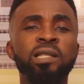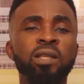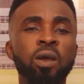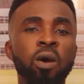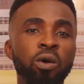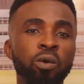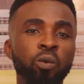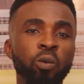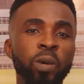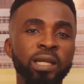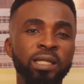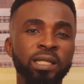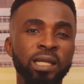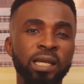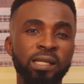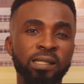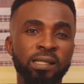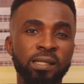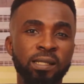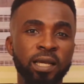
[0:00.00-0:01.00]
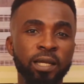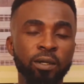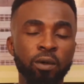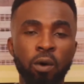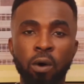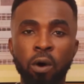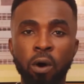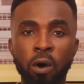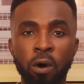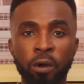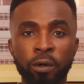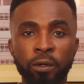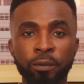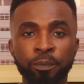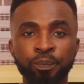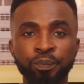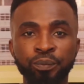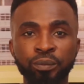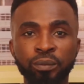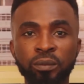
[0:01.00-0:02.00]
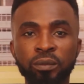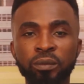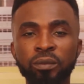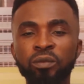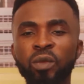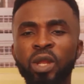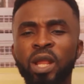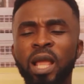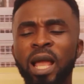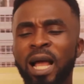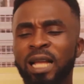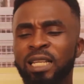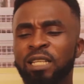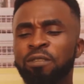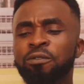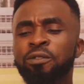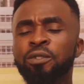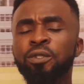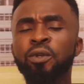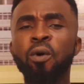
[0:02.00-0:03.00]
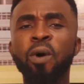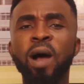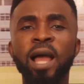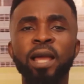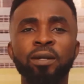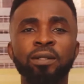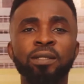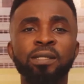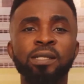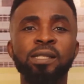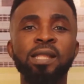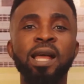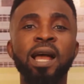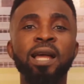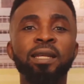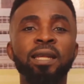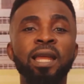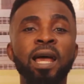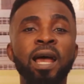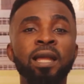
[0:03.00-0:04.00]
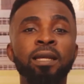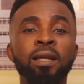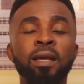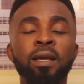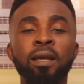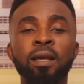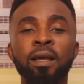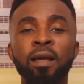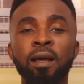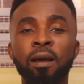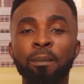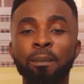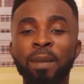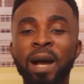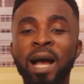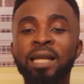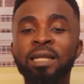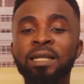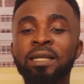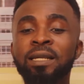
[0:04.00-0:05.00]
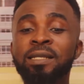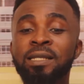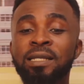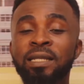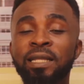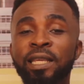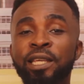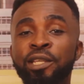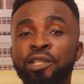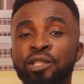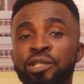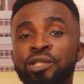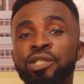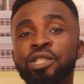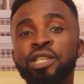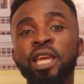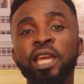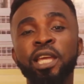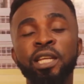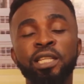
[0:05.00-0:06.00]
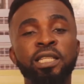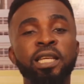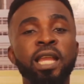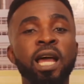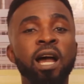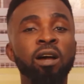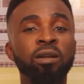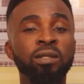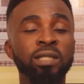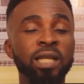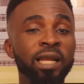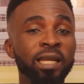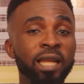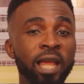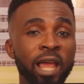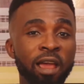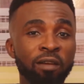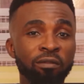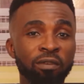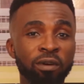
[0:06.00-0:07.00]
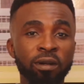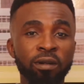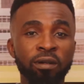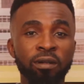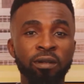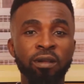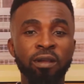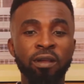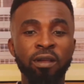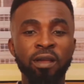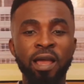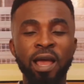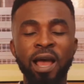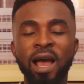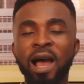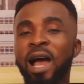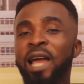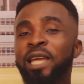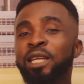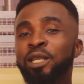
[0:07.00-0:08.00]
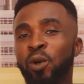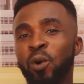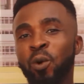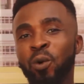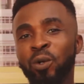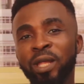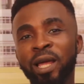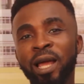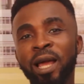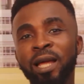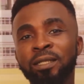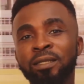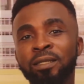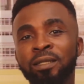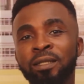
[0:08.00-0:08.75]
on when the incident occurred. And even though I understand that Malians need change now than ever, I know that